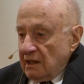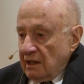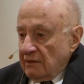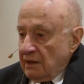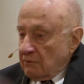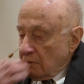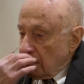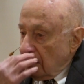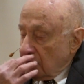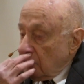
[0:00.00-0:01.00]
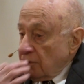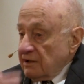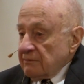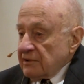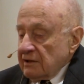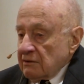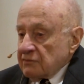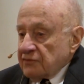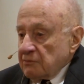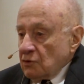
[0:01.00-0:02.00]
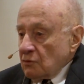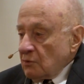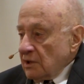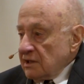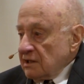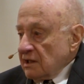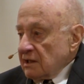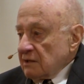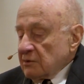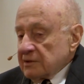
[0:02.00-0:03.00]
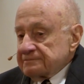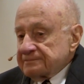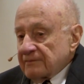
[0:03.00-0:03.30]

And they were accordion players from Oelwein, Iowa.